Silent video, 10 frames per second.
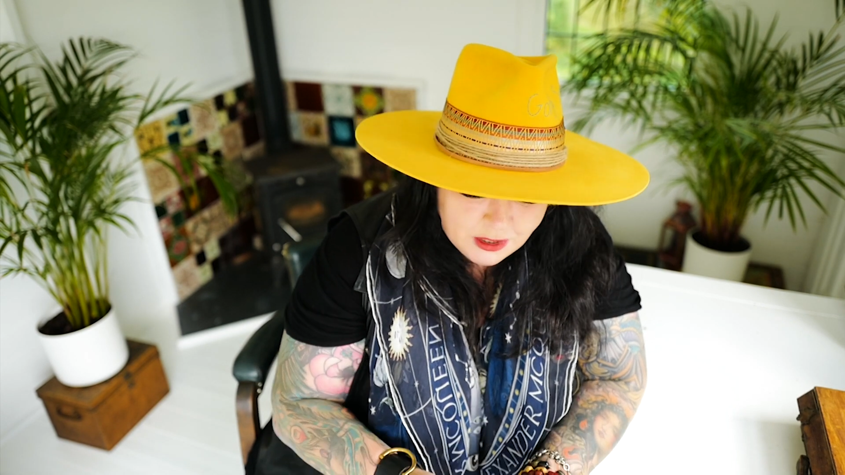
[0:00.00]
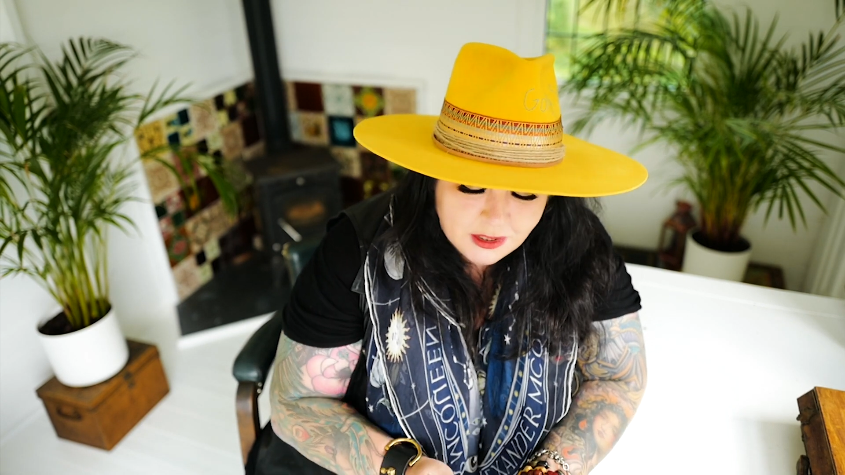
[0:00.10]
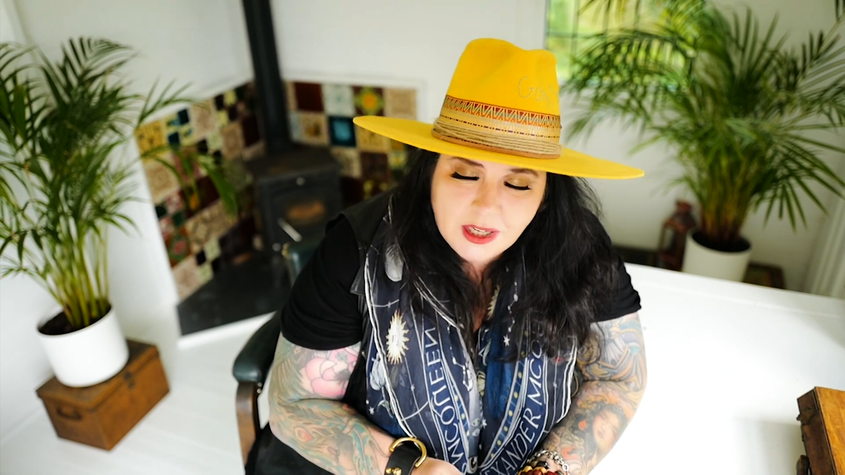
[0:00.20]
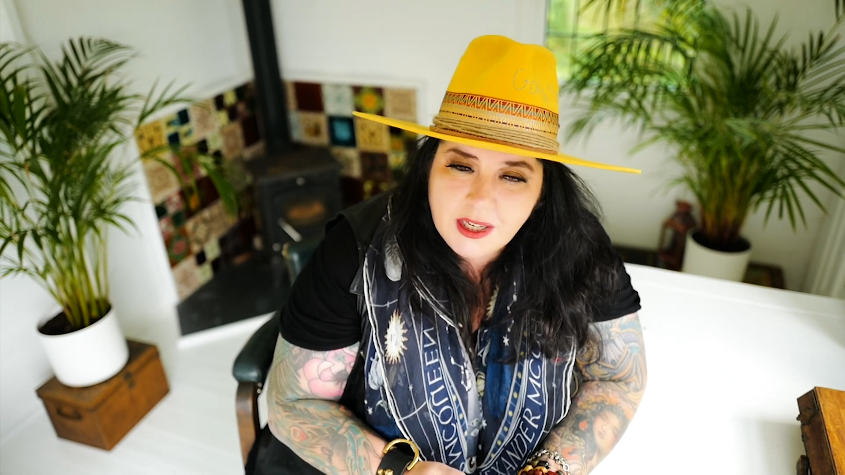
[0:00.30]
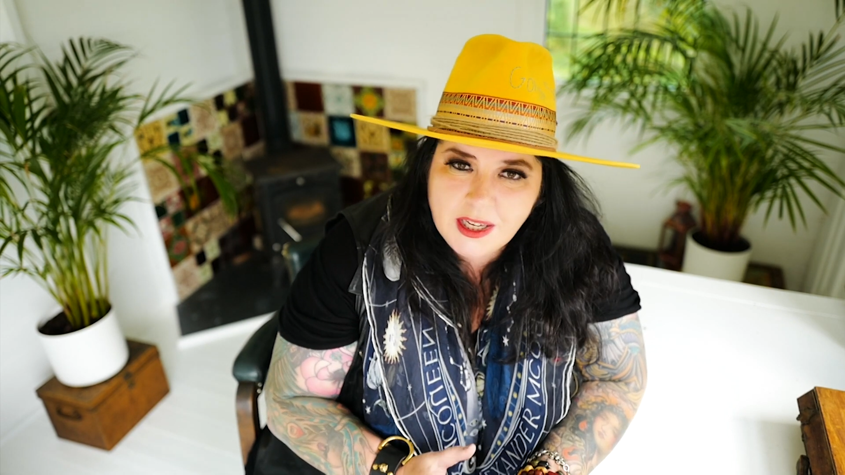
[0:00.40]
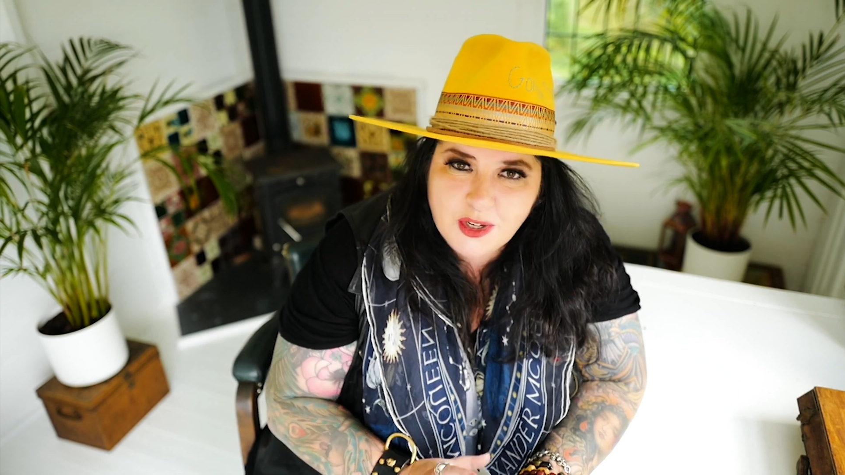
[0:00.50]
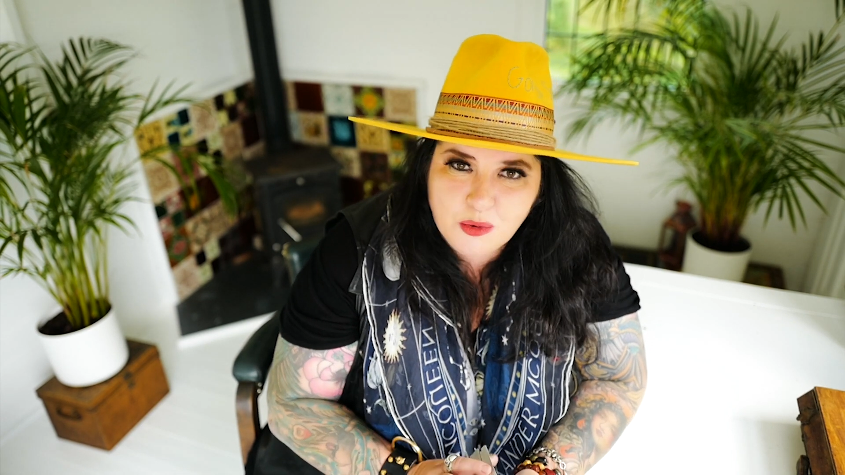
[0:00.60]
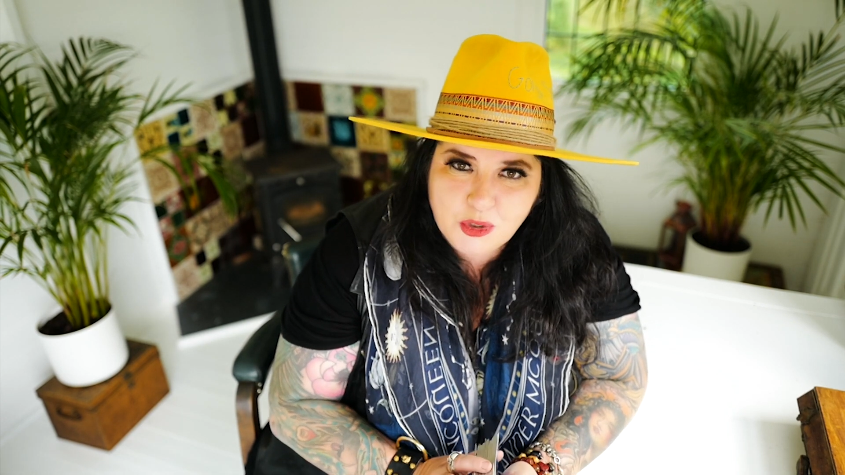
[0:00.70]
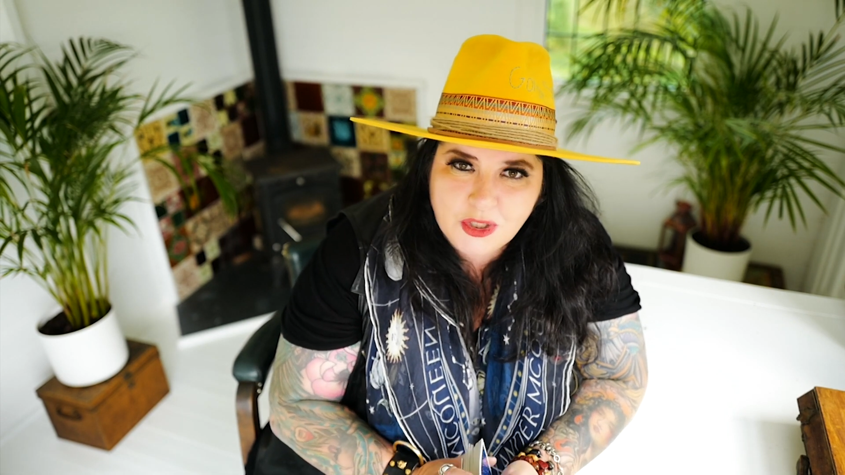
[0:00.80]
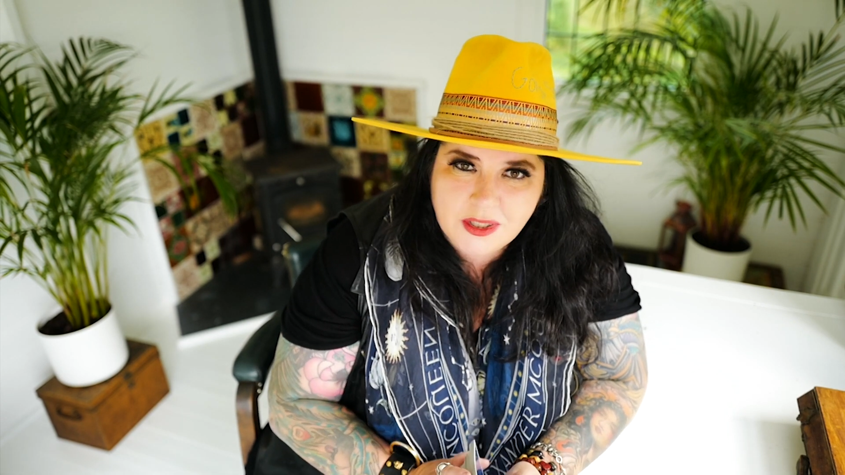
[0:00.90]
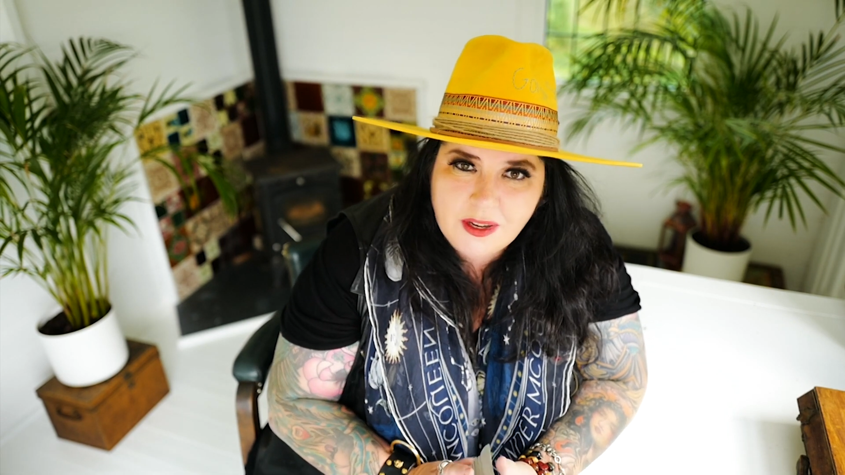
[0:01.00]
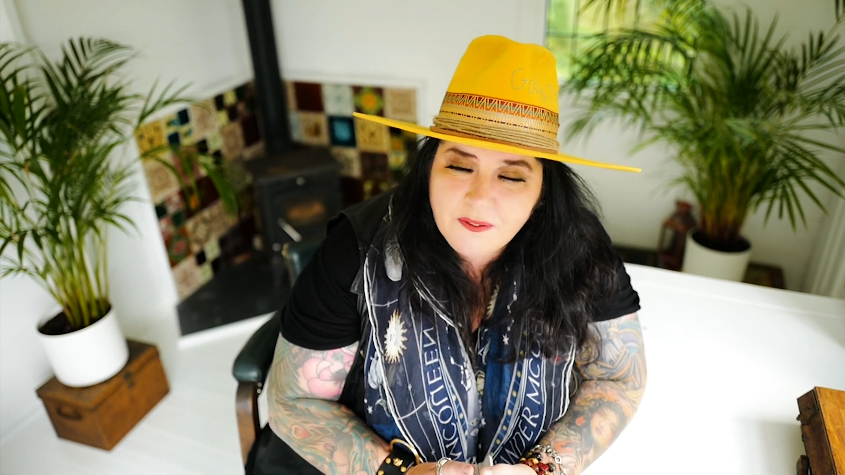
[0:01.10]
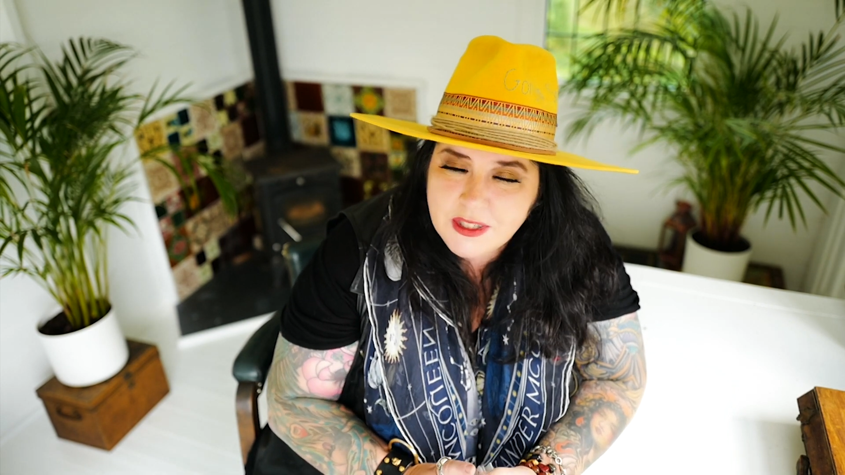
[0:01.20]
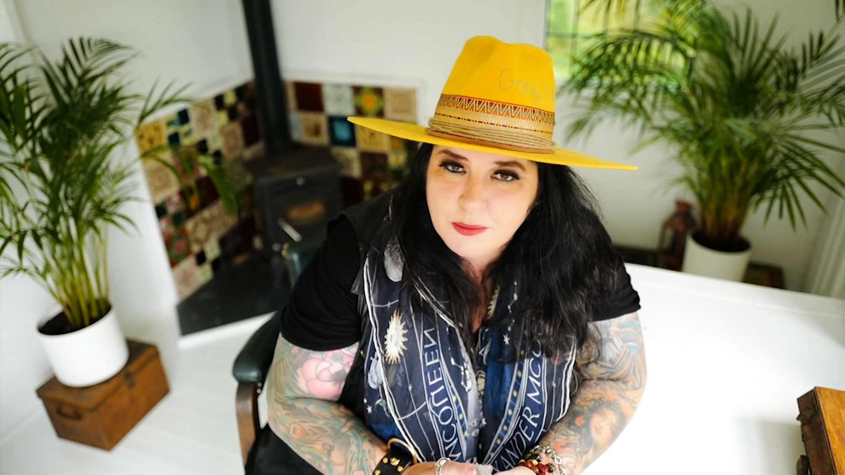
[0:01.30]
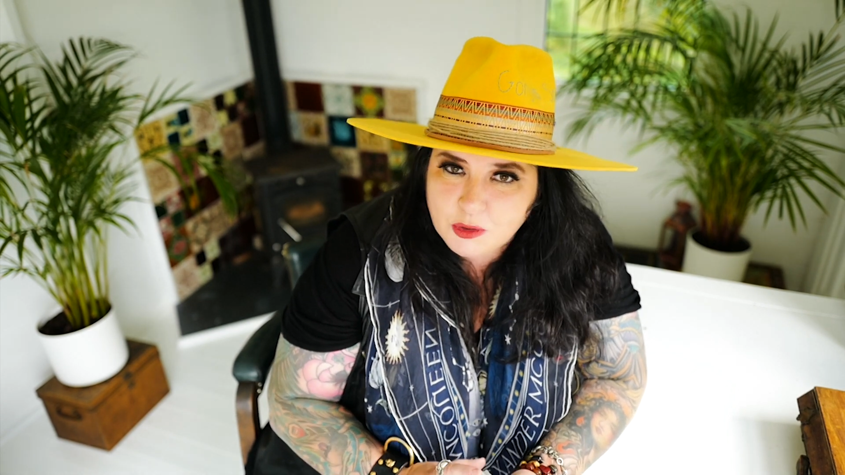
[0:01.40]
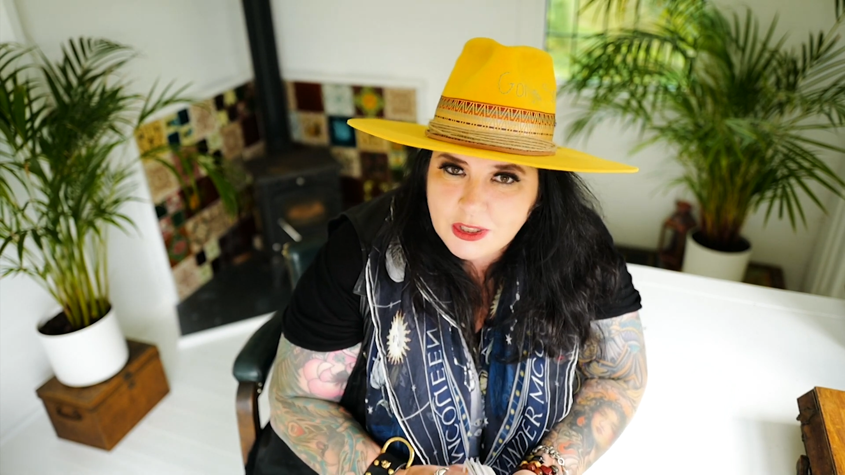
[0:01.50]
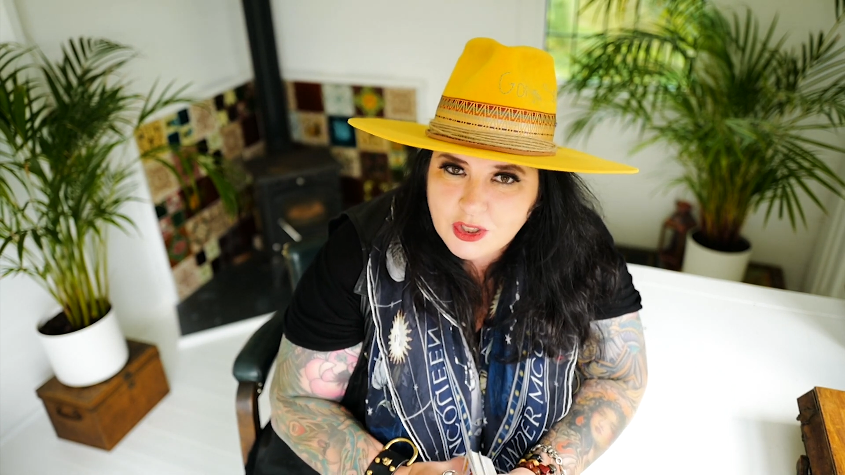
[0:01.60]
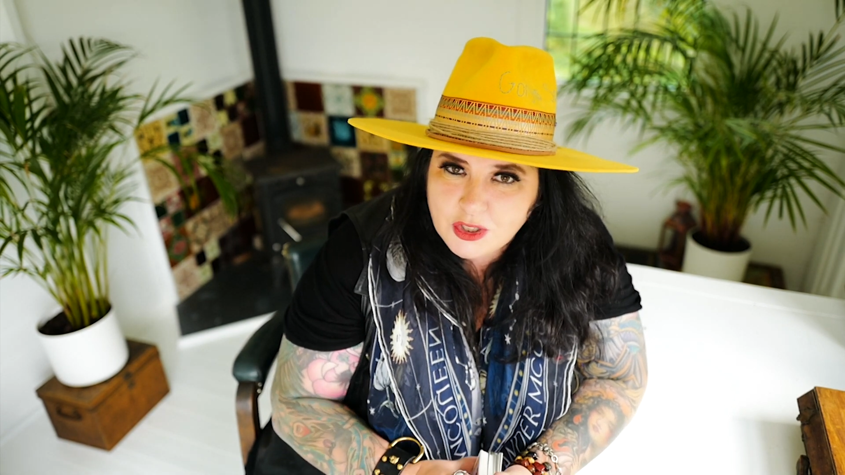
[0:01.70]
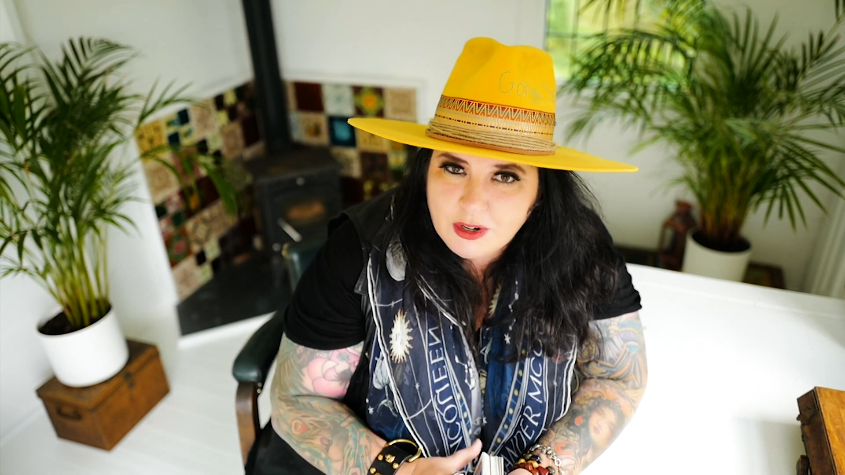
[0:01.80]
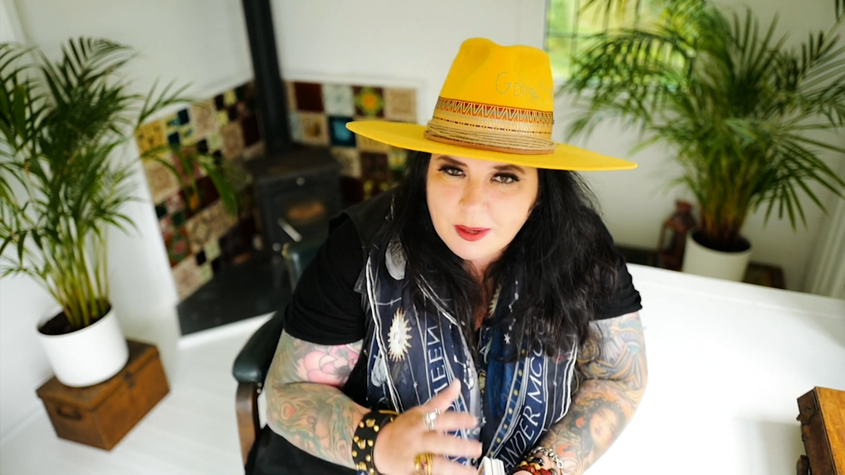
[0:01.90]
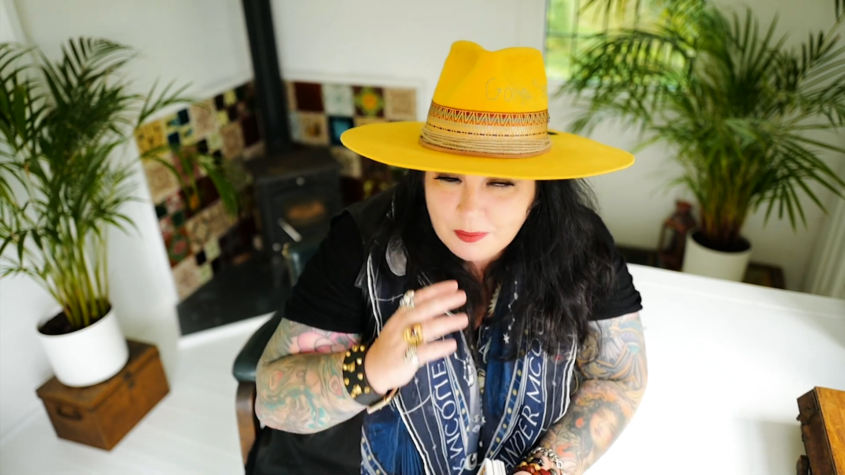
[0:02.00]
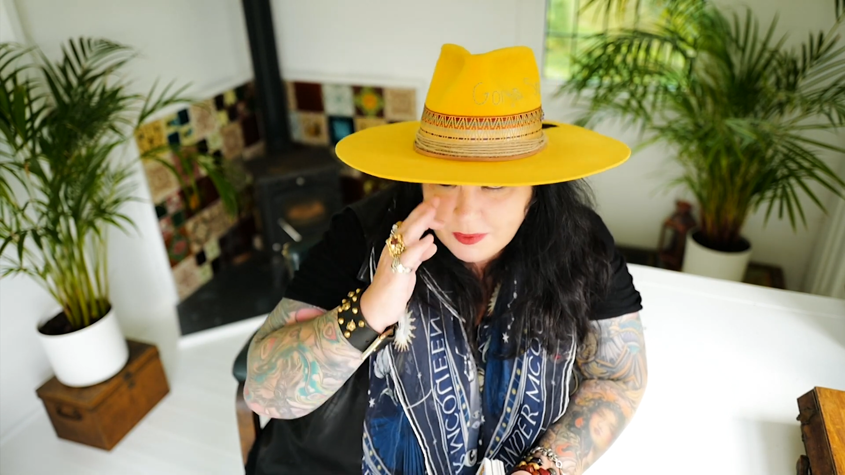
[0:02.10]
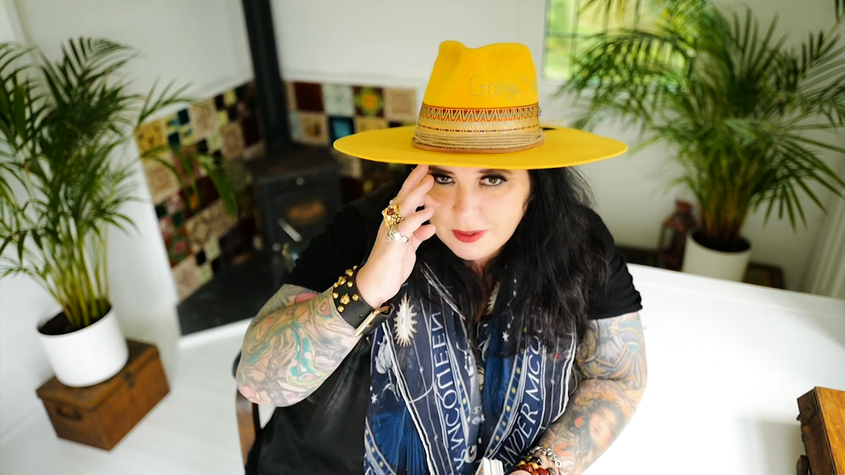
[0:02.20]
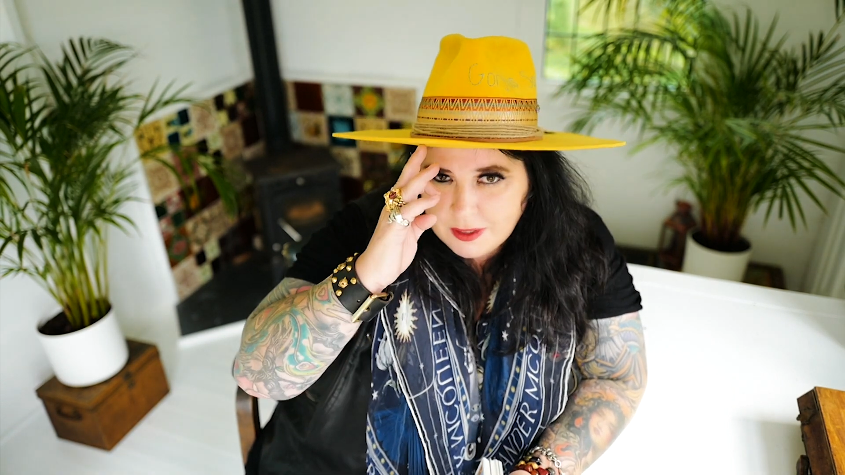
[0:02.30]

Take care, gorgeous. Come visit me on Instagram